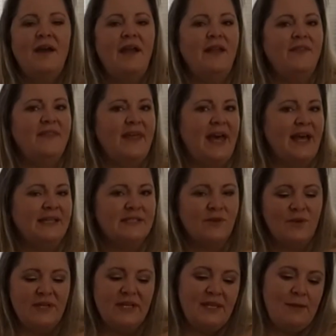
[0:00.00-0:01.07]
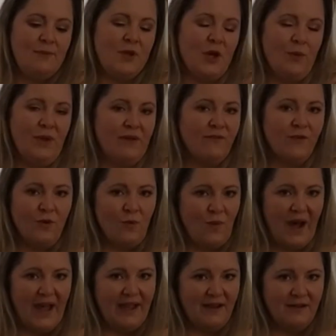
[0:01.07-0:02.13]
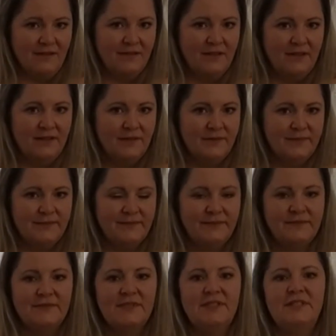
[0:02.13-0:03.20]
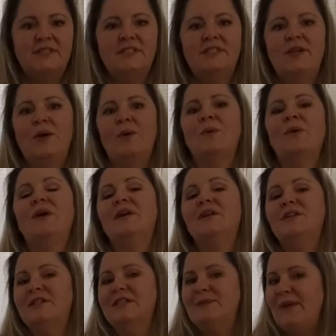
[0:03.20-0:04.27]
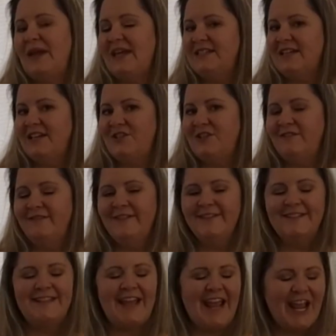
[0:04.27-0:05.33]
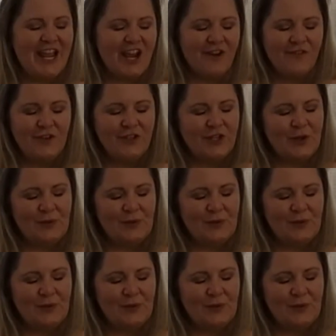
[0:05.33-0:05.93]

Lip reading: And that's going to keep going for a while. So just pay attention, take careful